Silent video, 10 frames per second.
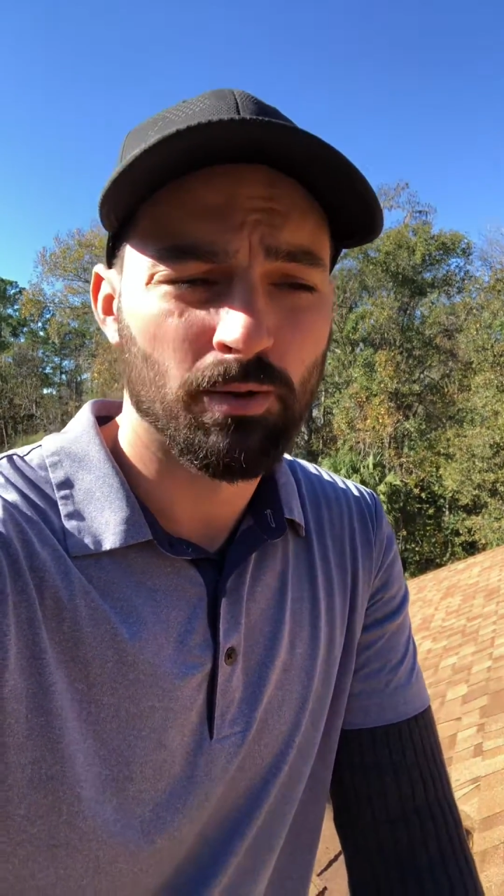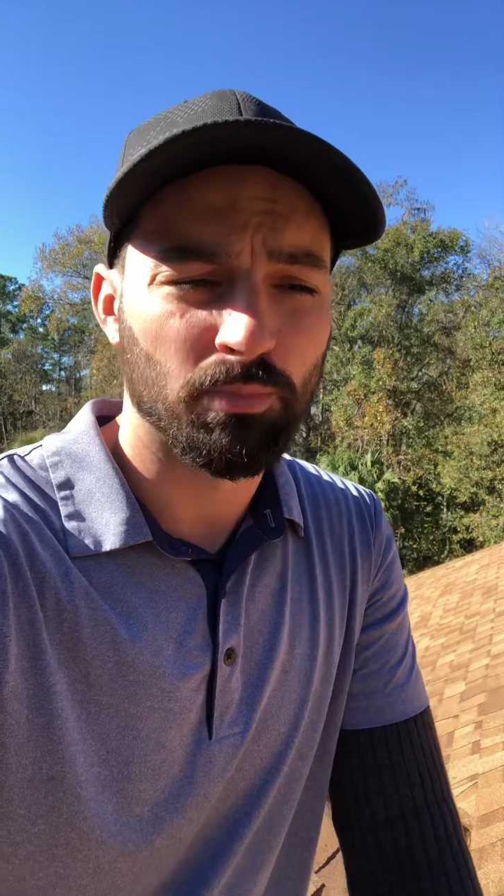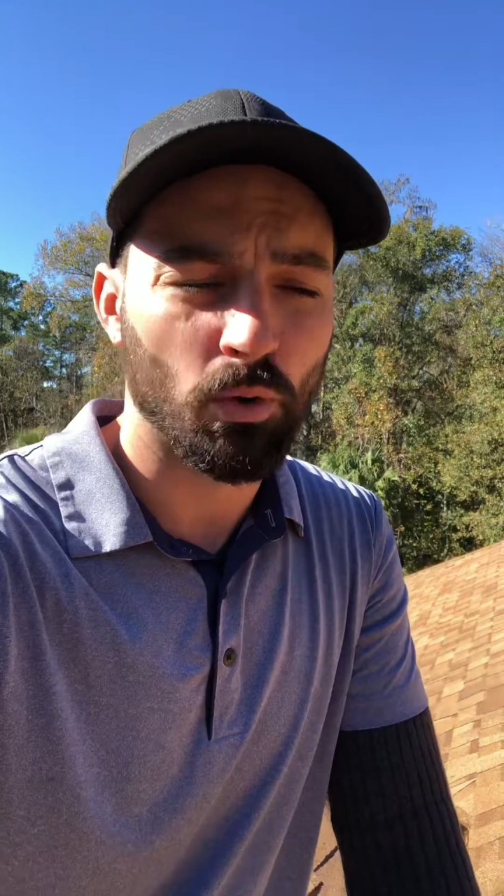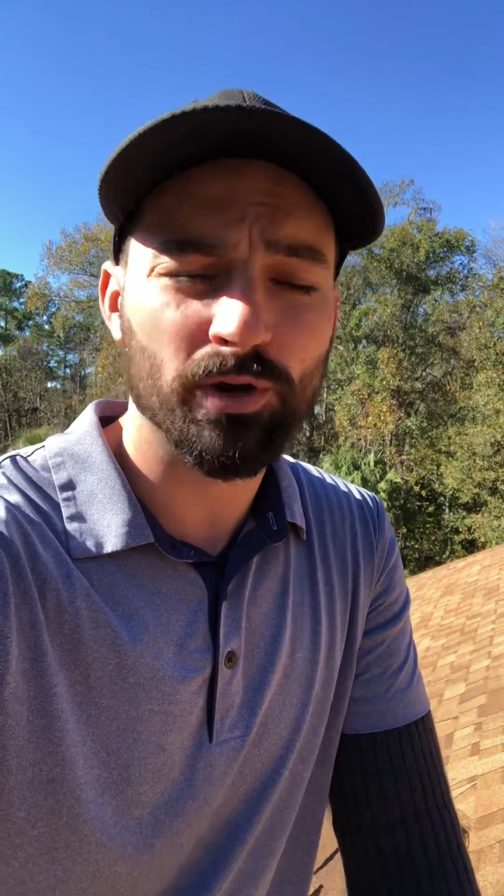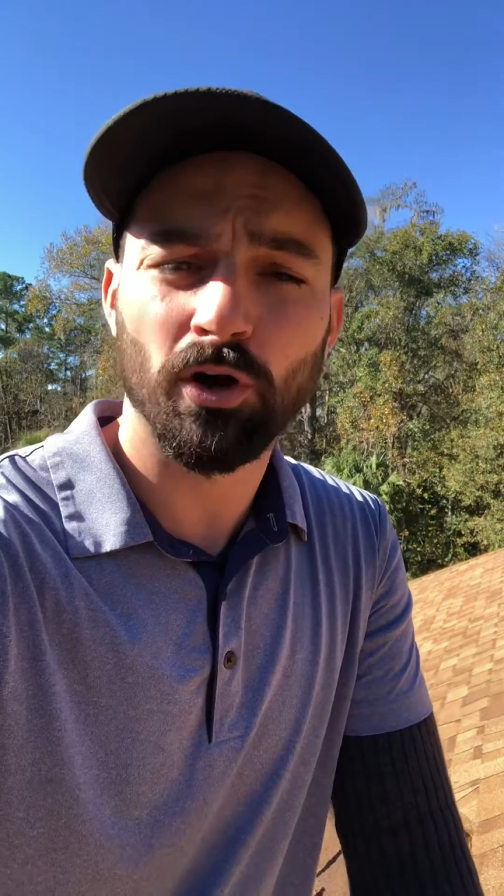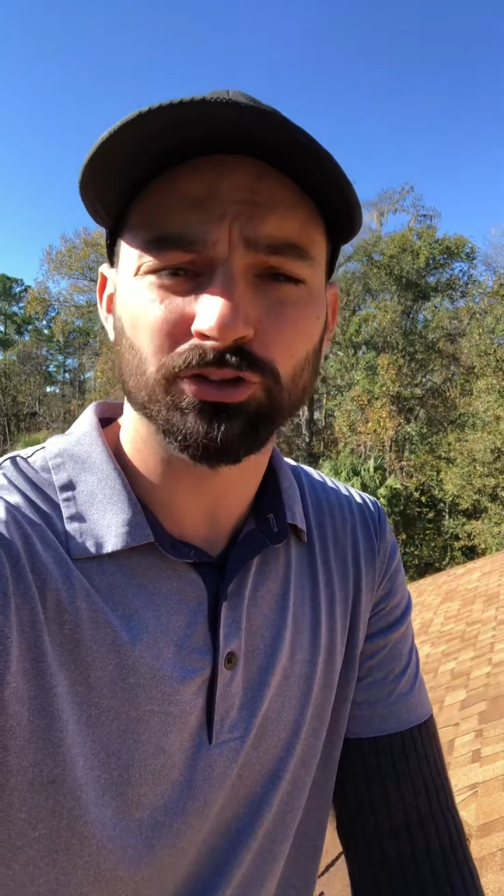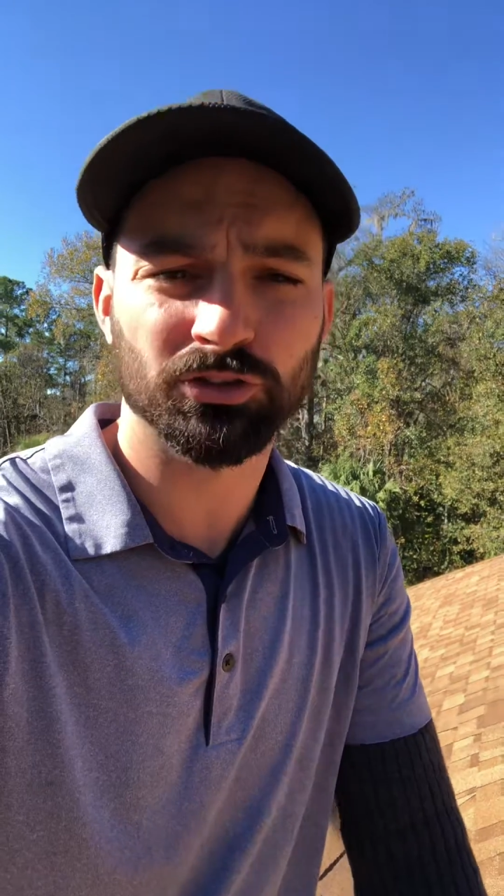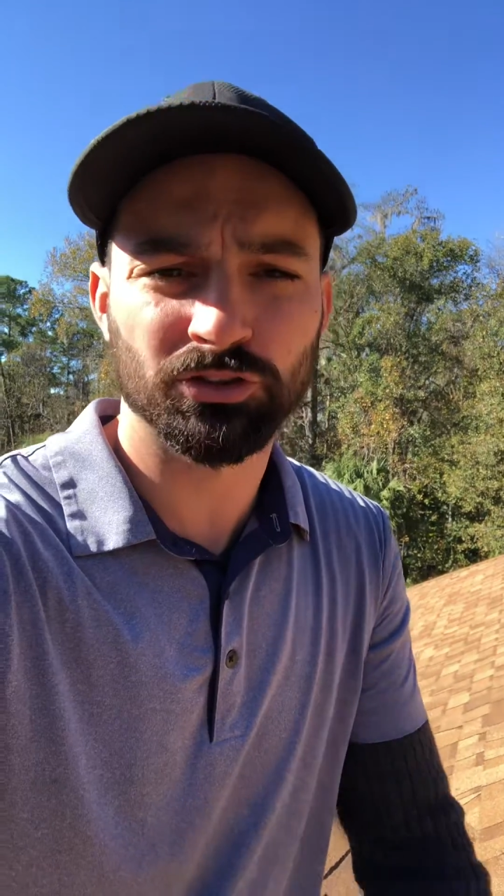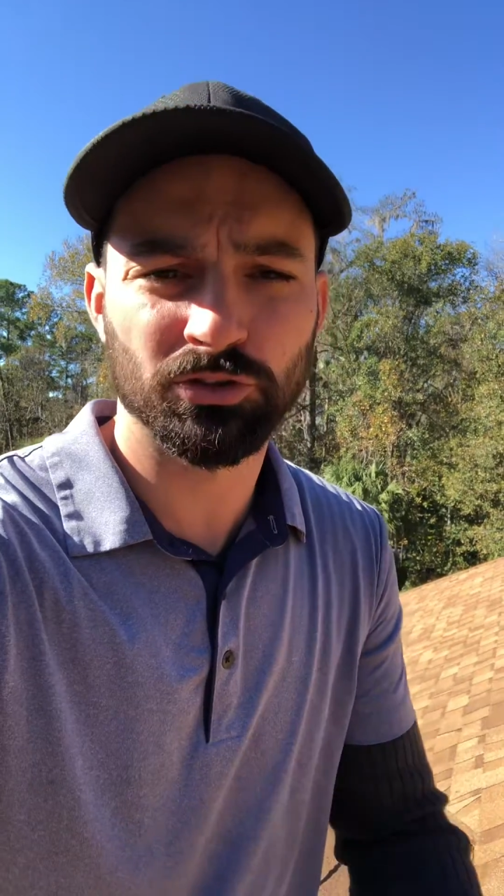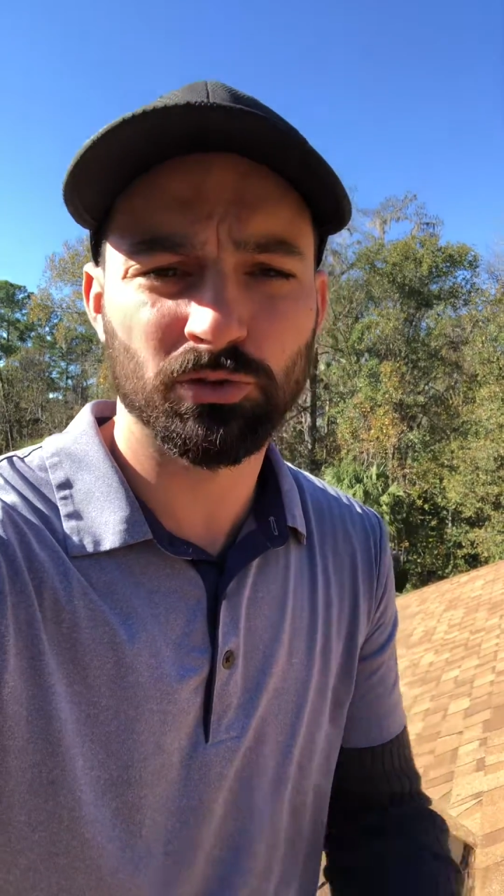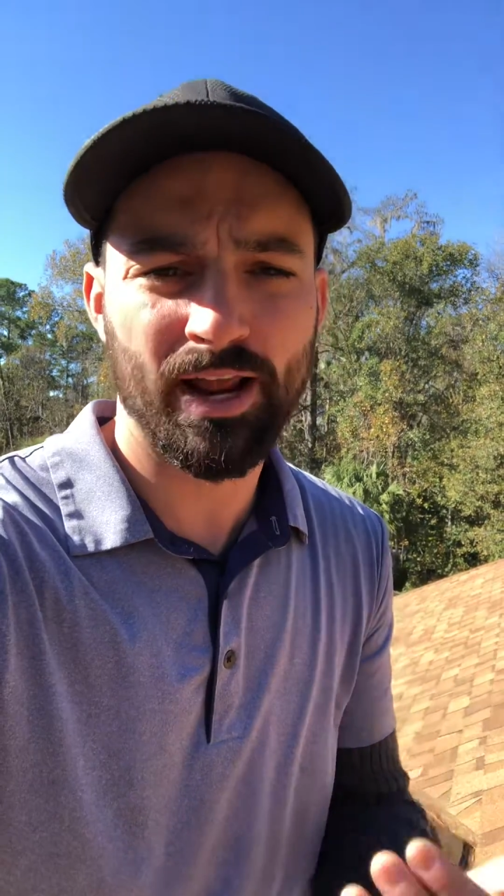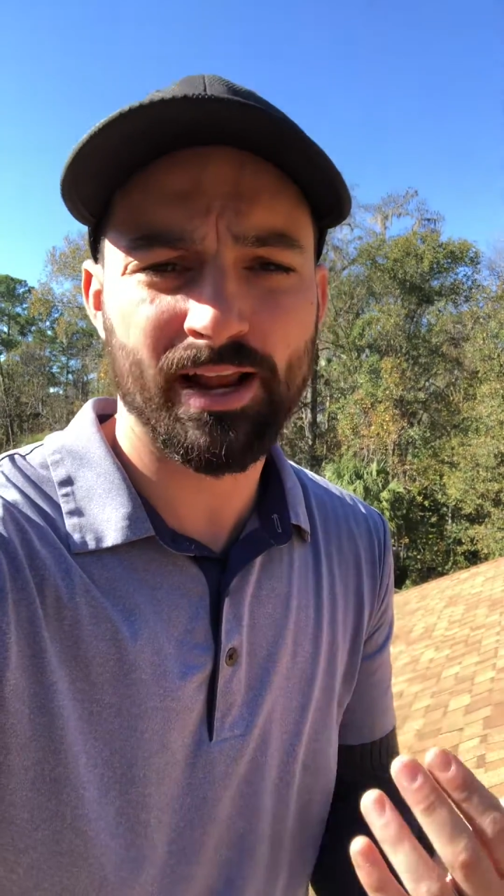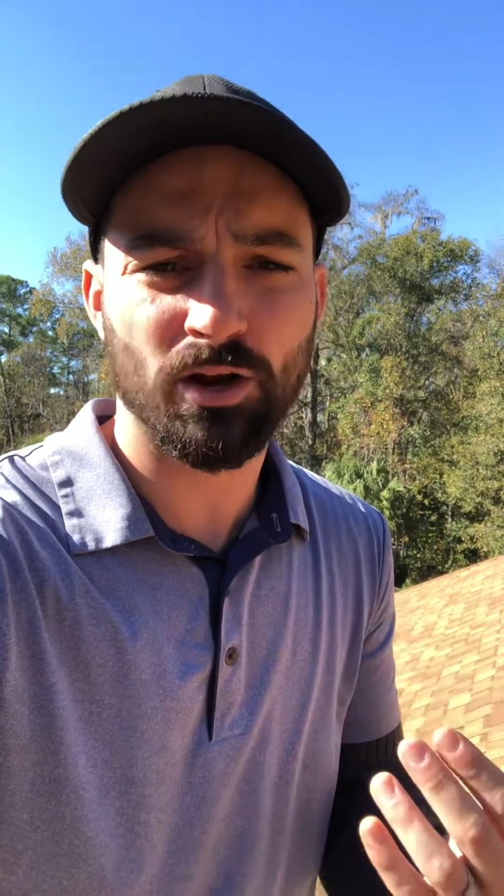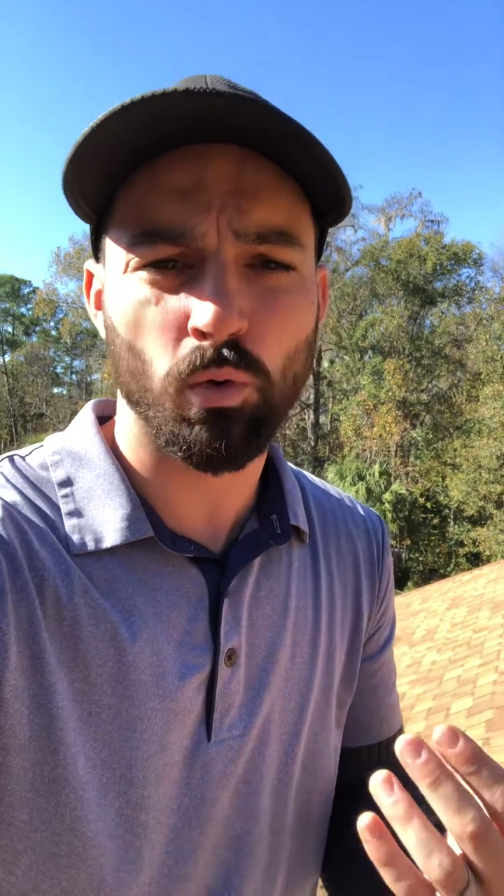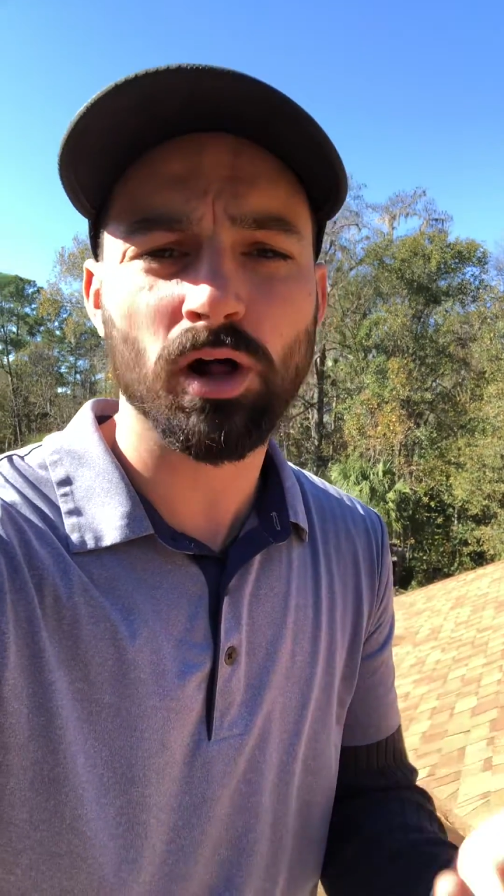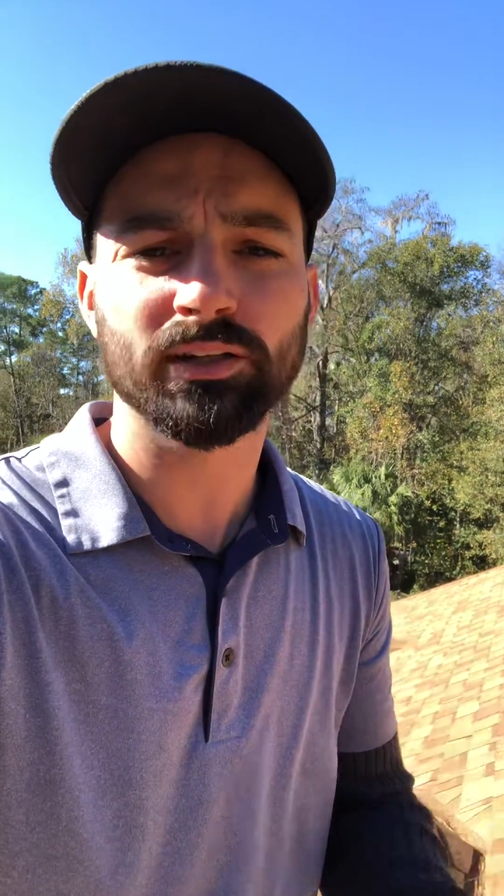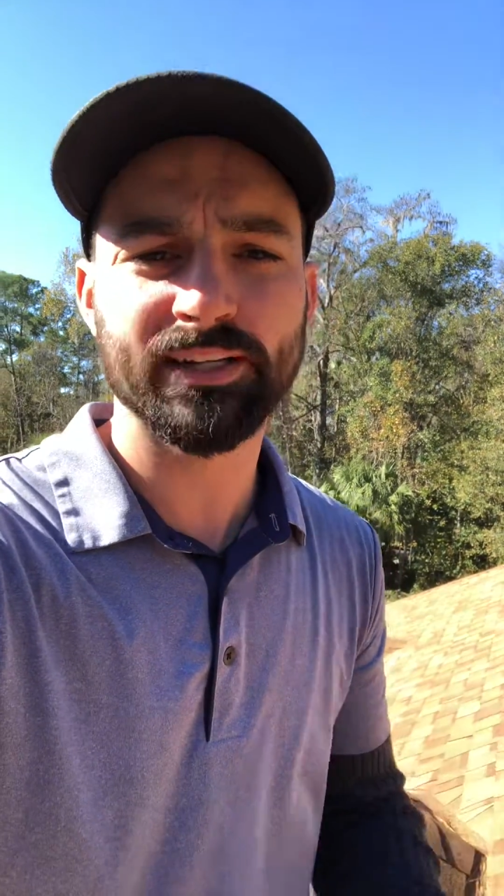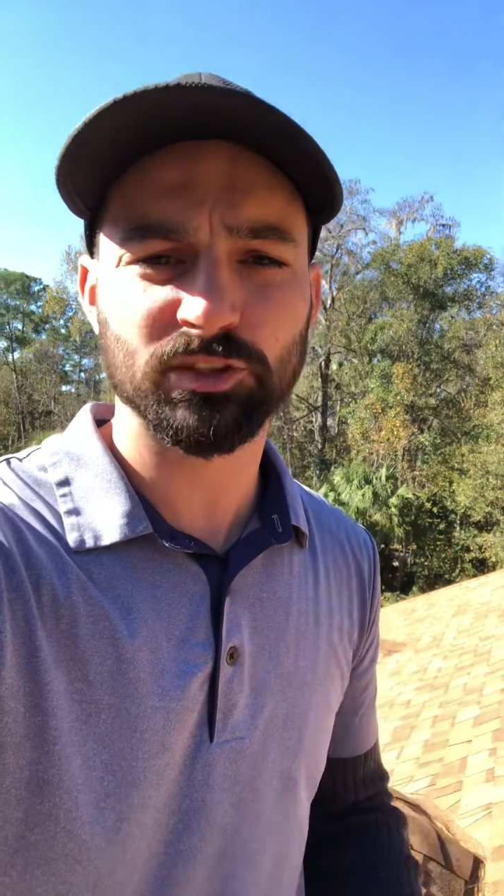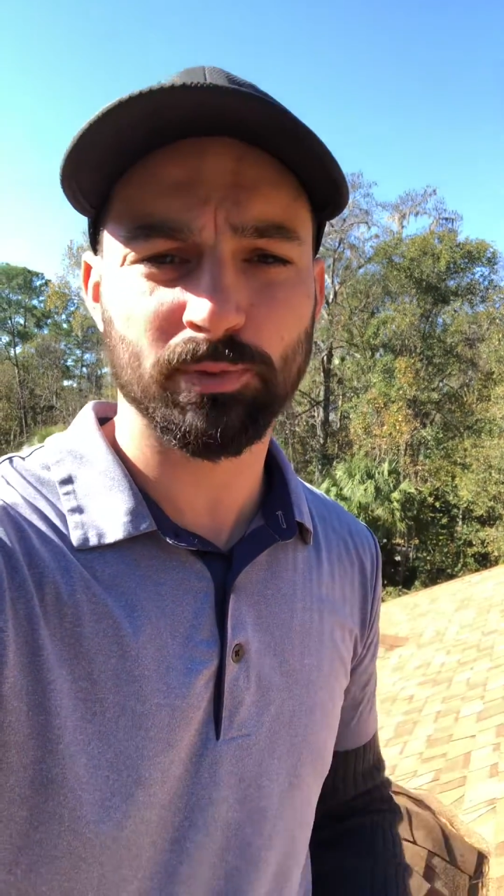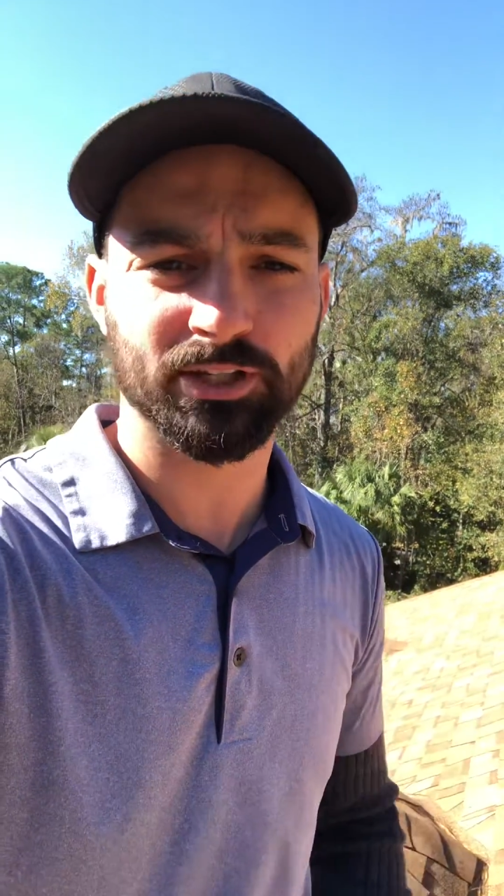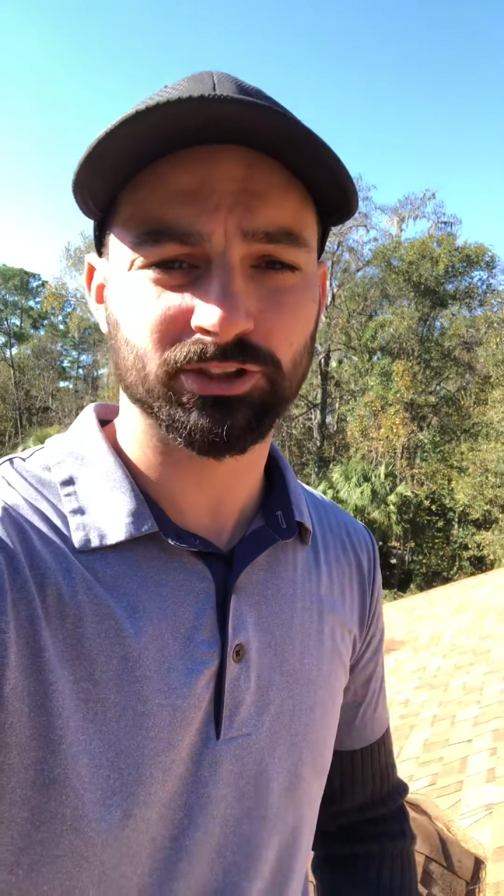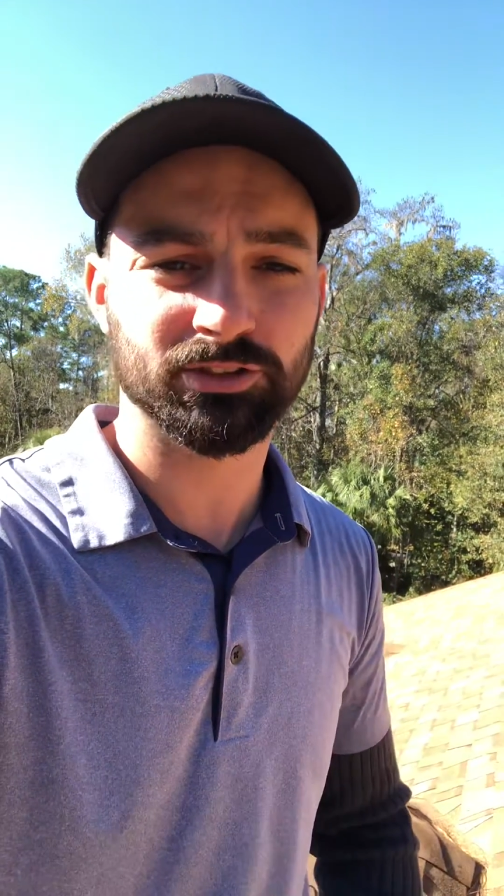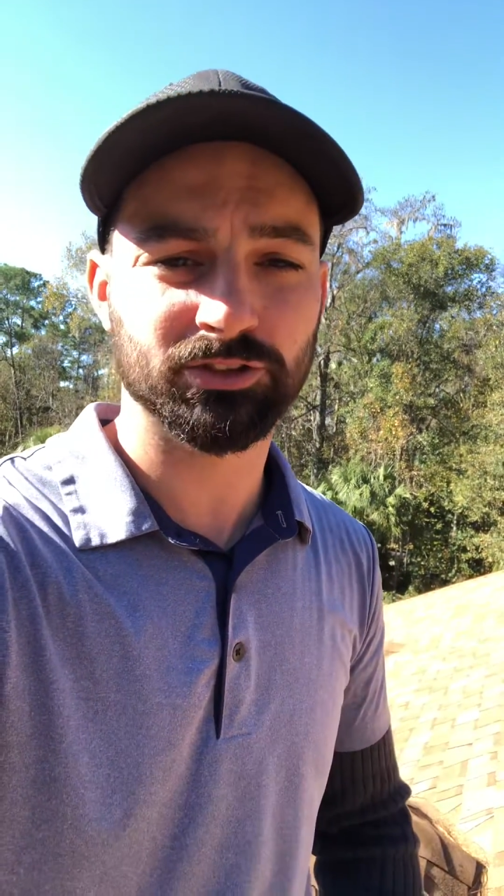But we also do a quality inspection